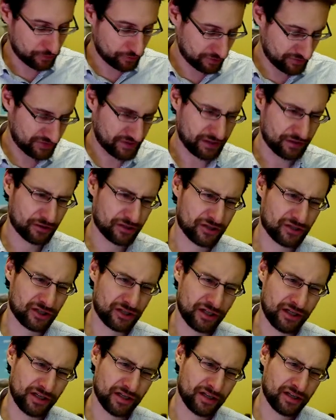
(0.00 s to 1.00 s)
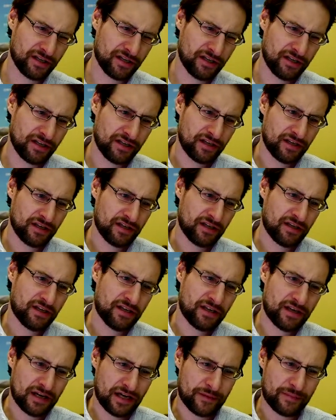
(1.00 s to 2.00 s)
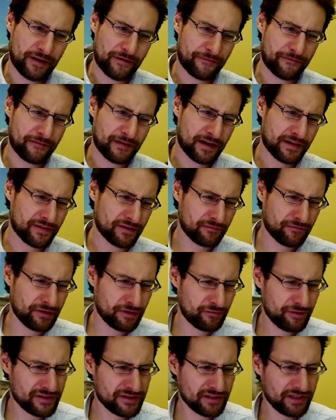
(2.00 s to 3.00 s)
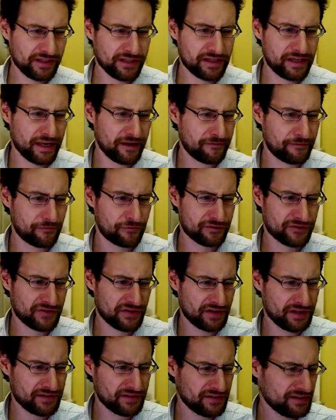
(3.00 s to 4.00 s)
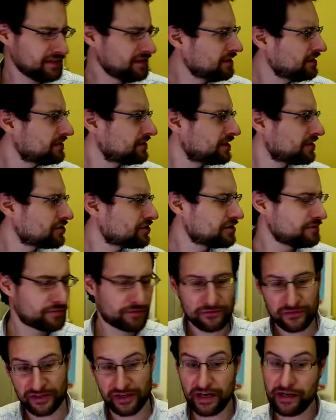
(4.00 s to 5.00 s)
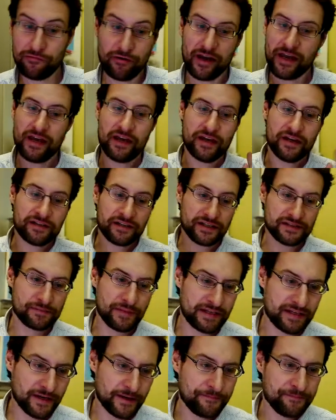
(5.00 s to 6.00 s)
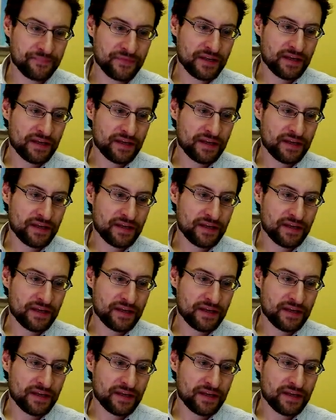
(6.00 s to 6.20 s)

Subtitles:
her there. Actually, my father, we recently gave her the SE that she prefers. Anyway, doesn't matter.